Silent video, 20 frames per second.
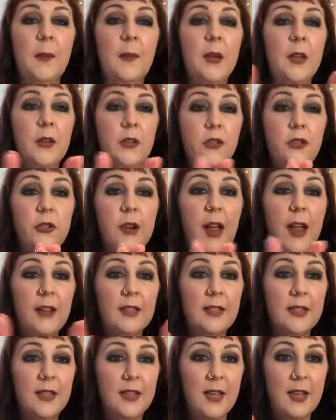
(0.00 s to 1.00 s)

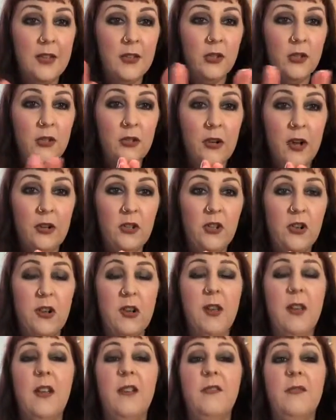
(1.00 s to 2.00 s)
contracting and
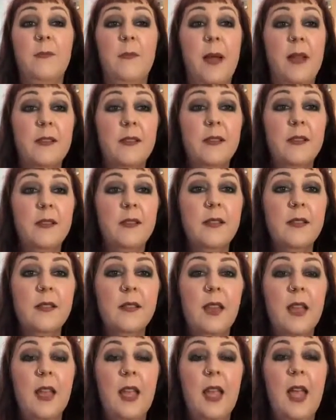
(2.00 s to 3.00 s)
stretching of muscles,